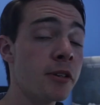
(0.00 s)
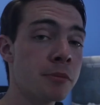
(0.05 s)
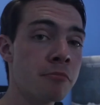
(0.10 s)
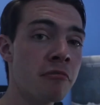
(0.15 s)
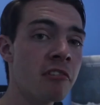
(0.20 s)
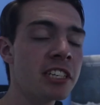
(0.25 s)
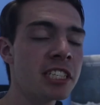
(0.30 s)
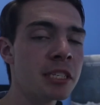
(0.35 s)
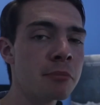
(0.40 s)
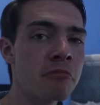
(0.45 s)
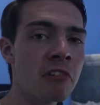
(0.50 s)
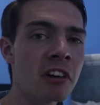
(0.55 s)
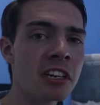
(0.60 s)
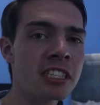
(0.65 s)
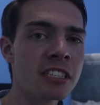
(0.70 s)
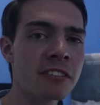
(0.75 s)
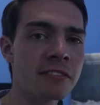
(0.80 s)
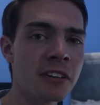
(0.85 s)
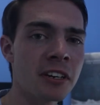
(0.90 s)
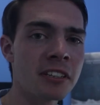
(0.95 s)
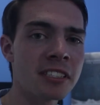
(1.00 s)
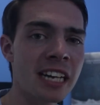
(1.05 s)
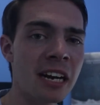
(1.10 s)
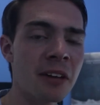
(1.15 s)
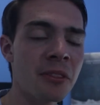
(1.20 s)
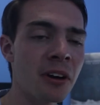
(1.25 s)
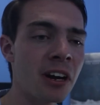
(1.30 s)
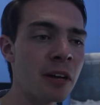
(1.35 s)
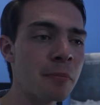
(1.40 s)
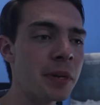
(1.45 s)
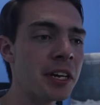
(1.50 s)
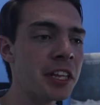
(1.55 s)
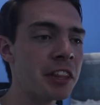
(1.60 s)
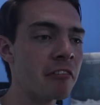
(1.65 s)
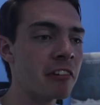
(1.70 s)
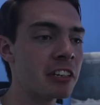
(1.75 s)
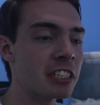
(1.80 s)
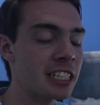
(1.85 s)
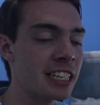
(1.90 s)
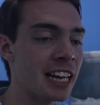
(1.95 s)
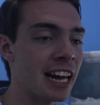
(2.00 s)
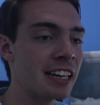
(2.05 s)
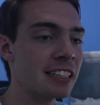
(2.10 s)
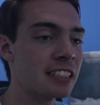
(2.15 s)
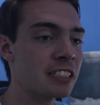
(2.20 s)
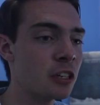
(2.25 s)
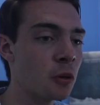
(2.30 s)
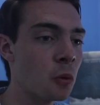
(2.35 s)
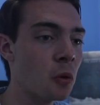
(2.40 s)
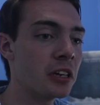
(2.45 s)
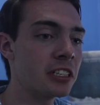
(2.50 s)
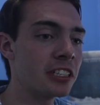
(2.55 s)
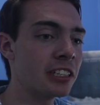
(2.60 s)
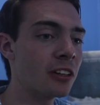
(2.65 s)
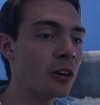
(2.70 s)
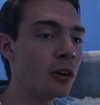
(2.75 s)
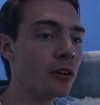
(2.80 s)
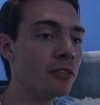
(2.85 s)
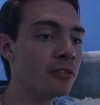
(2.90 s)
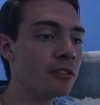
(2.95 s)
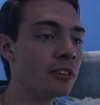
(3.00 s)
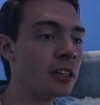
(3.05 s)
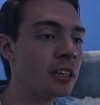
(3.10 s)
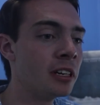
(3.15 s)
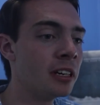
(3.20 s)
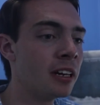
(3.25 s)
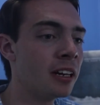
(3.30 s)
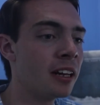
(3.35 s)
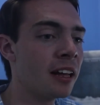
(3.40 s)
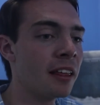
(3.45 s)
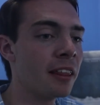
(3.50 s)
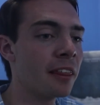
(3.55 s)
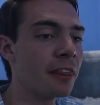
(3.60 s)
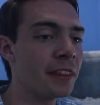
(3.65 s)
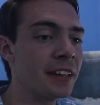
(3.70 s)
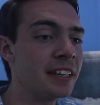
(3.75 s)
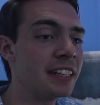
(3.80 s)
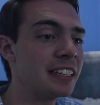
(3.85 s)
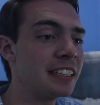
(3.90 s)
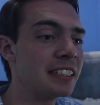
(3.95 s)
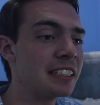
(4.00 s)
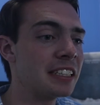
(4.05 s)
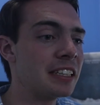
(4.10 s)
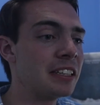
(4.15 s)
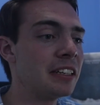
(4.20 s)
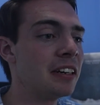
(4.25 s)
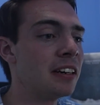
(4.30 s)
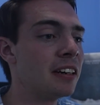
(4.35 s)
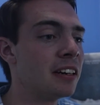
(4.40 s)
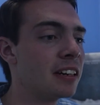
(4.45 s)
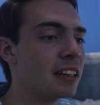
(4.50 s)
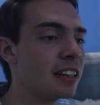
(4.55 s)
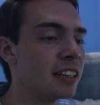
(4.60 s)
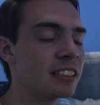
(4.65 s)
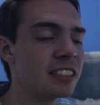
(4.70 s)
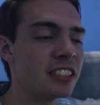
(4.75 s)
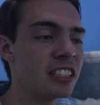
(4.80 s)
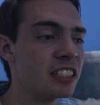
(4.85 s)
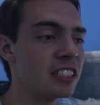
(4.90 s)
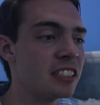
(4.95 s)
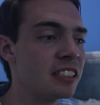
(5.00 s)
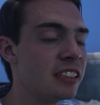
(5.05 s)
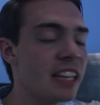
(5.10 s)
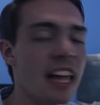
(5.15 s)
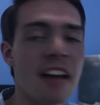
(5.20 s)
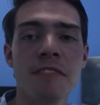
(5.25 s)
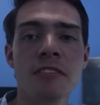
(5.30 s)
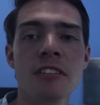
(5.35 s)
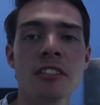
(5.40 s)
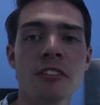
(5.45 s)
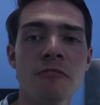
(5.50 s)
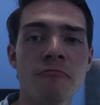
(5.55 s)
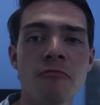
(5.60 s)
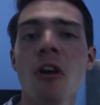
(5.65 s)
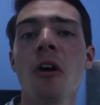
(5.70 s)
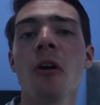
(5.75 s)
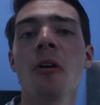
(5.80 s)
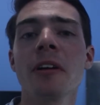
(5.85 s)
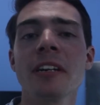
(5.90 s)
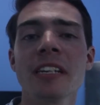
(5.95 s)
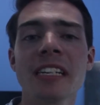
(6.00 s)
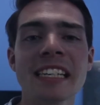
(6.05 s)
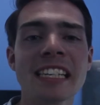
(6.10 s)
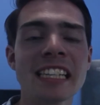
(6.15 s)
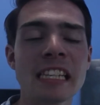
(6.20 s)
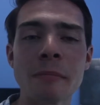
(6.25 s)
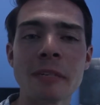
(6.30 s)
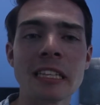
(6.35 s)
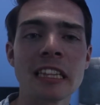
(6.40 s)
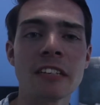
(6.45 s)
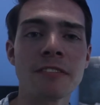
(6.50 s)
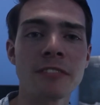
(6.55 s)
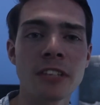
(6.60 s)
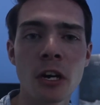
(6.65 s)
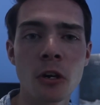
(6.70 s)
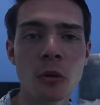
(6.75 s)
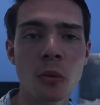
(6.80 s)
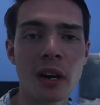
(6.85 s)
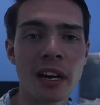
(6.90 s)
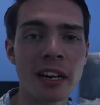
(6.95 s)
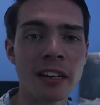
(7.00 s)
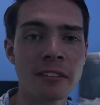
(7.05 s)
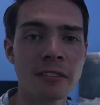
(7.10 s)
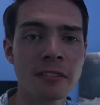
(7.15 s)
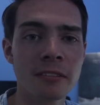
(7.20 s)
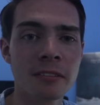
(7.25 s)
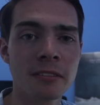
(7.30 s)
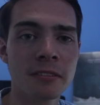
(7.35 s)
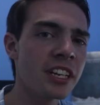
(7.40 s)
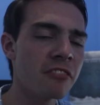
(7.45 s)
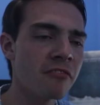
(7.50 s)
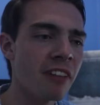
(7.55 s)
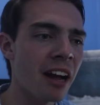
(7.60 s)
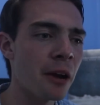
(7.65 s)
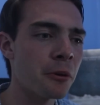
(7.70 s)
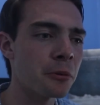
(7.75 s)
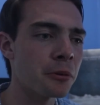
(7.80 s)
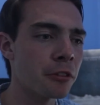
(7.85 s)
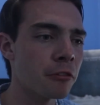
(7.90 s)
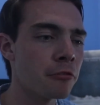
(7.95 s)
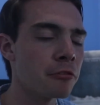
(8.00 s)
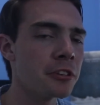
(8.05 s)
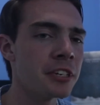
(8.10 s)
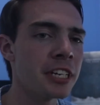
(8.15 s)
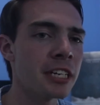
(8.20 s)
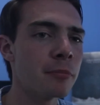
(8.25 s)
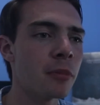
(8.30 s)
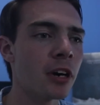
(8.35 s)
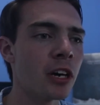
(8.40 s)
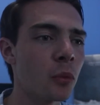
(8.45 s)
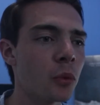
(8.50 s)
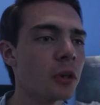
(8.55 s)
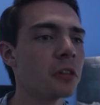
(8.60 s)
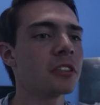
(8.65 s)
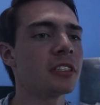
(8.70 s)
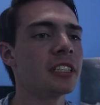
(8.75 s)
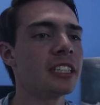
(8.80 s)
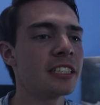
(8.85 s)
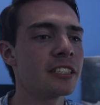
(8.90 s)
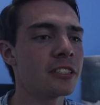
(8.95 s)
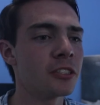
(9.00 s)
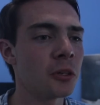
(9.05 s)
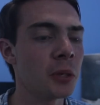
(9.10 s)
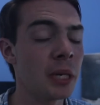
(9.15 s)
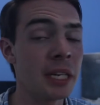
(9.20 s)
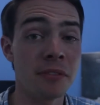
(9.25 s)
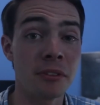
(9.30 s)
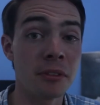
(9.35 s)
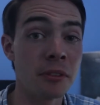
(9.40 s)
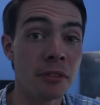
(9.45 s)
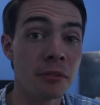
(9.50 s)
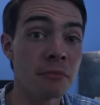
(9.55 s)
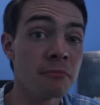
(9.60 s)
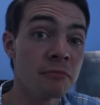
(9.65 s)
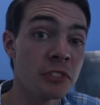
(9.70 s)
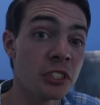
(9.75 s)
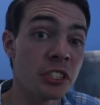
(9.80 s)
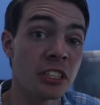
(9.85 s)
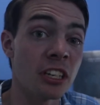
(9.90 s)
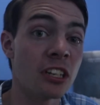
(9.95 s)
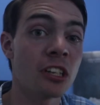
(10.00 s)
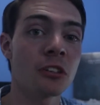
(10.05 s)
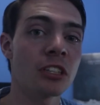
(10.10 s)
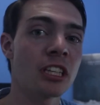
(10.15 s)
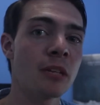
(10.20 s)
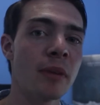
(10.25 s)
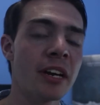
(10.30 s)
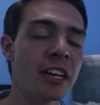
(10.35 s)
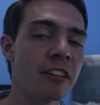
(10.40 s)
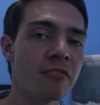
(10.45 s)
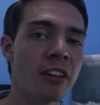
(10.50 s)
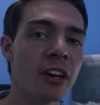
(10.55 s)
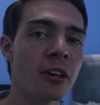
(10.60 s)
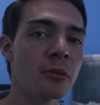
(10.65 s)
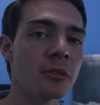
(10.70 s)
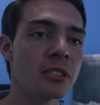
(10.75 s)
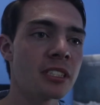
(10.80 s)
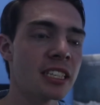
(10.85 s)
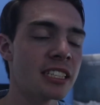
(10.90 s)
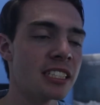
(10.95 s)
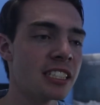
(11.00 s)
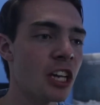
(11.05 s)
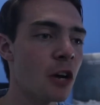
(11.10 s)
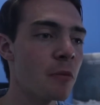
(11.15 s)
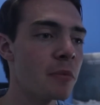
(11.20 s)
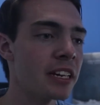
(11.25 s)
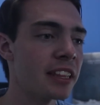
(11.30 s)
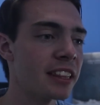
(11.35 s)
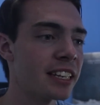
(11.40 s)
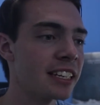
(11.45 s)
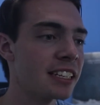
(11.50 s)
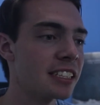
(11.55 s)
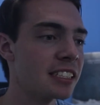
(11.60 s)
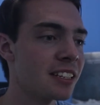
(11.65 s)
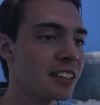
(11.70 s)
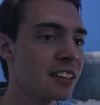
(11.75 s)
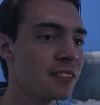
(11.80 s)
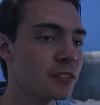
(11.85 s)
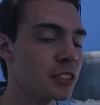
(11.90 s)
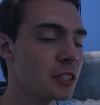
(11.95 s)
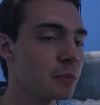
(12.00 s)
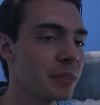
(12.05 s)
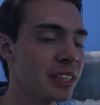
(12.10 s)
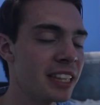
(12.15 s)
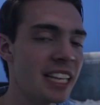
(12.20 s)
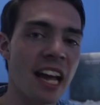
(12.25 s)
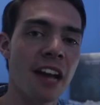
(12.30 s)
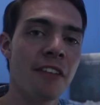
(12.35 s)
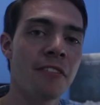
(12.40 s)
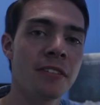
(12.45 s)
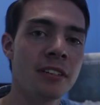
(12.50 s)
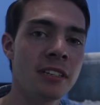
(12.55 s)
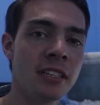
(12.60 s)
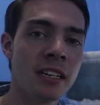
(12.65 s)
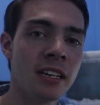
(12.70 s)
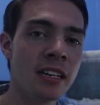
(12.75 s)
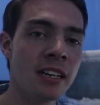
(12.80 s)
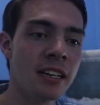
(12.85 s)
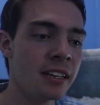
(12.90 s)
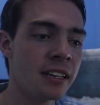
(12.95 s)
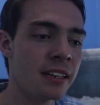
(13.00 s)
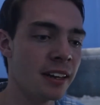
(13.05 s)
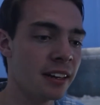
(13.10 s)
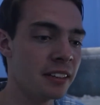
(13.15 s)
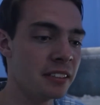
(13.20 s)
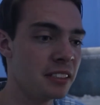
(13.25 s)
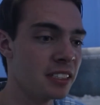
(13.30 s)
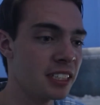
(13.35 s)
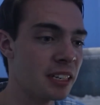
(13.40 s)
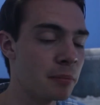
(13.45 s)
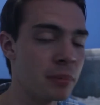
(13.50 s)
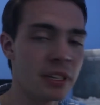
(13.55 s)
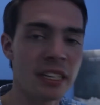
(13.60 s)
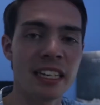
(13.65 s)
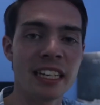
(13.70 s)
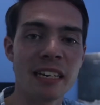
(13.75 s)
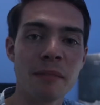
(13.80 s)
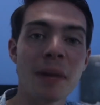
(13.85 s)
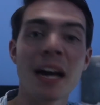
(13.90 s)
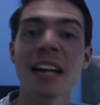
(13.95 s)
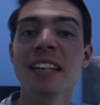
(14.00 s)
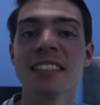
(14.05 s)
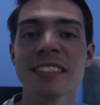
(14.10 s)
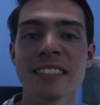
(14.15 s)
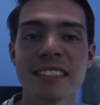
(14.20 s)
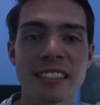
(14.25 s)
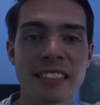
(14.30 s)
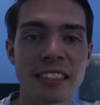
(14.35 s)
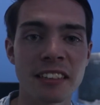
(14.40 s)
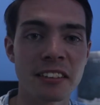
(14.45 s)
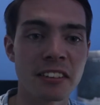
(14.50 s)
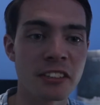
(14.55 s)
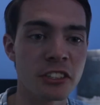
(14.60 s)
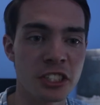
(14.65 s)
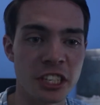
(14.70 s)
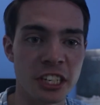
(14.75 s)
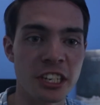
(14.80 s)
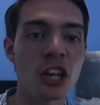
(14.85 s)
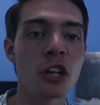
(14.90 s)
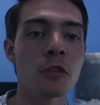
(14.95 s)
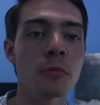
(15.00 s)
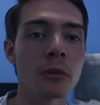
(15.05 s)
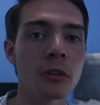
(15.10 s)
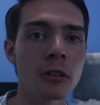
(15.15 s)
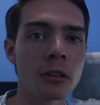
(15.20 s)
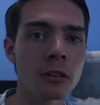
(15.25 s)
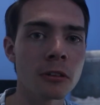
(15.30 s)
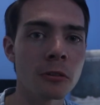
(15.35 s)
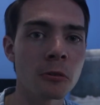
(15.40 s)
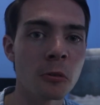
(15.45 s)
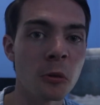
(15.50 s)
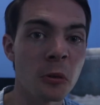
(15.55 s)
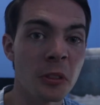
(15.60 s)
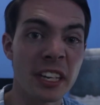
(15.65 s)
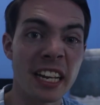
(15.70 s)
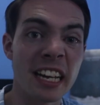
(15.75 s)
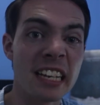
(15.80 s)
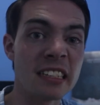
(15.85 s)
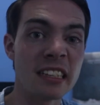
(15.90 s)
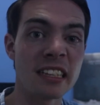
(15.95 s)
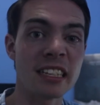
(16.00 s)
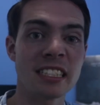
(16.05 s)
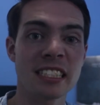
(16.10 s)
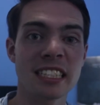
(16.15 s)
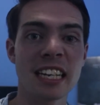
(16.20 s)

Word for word: was pretty surprised to find out that Ibiza actually has quite a lot of things that are just left to rot in the middle of nowhere. Walking around through the nearby wilderness, or even just along the main roads, there's so many things that have just been left and completely abandoned, like Chernobyl, or the end of this